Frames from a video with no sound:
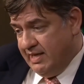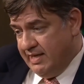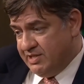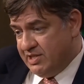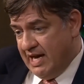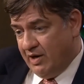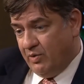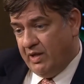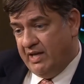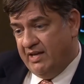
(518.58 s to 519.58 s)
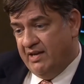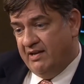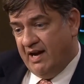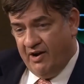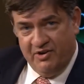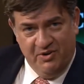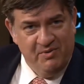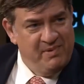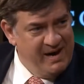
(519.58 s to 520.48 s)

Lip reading: it's not only in our adult